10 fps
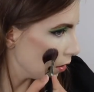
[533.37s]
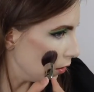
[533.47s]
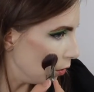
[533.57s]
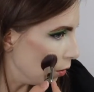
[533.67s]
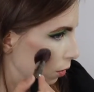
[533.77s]

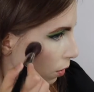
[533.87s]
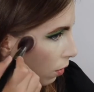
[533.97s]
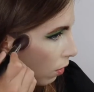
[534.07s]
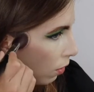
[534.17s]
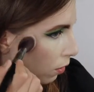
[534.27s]

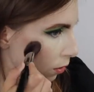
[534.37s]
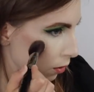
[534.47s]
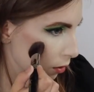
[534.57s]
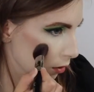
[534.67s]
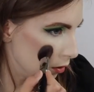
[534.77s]

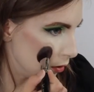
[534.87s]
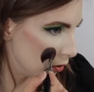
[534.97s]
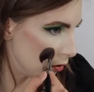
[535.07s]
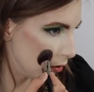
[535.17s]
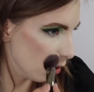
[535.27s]

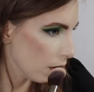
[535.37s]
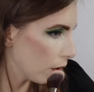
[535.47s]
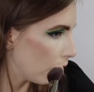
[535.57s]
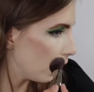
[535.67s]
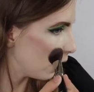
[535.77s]
Ooh,
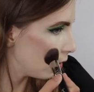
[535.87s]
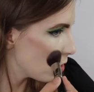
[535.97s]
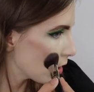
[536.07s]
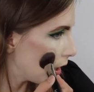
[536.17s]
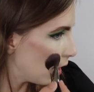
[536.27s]
okay,
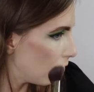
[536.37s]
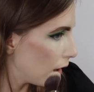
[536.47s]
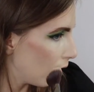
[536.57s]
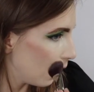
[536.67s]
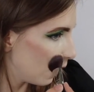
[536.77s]
just
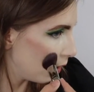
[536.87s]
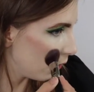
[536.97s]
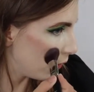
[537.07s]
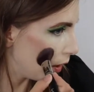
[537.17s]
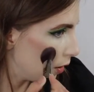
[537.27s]
kidding. I
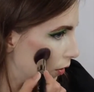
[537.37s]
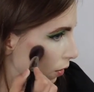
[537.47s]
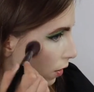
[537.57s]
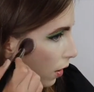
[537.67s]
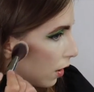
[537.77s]

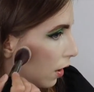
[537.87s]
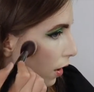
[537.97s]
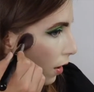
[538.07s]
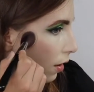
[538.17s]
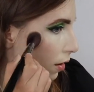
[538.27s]
found
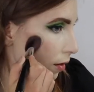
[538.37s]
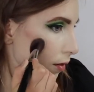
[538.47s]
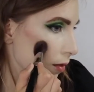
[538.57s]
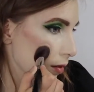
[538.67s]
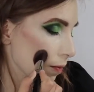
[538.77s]

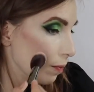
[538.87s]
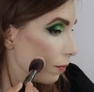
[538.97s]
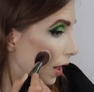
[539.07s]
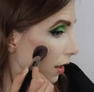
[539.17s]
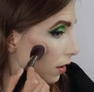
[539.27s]

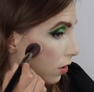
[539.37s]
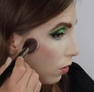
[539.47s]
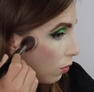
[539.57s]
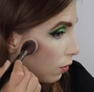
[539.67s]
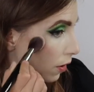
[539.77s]
my
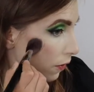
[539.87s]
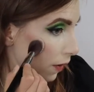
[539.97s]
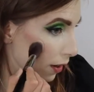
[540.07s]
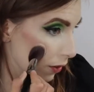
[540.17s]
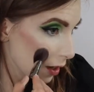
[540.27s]
new
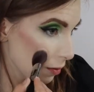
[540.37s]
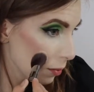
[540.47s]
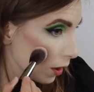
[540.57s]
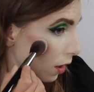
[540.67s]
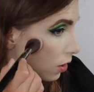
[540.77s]
favorite
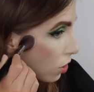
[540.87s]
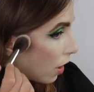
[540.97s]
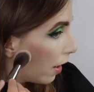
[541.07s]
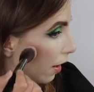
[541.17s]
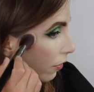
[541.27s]
blush
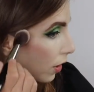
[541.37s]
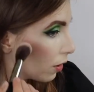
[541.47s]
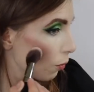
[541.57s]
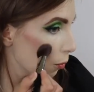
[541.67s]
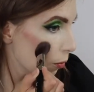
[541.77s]

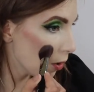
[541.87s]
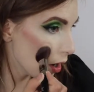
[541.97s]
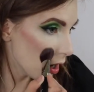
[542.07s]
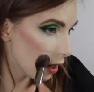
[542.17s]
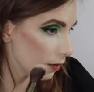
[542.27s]
ever.
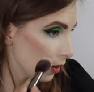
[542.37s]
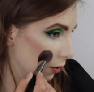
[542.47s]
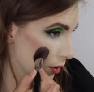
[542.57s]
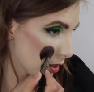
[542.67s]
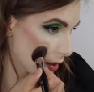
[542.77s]
What? Even
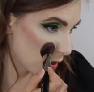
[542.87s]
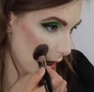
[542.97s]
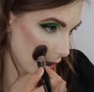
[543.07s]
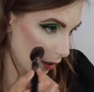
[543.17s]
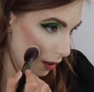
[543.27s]
though it's
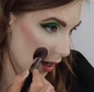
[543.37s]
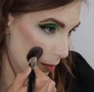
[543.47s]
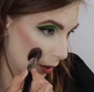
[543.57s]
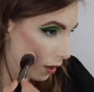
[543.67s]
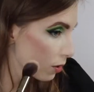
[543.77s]
technically
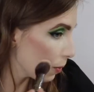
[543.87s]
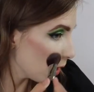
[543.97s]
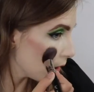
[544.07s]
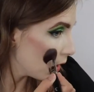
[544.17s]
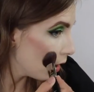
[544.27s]
not blush, but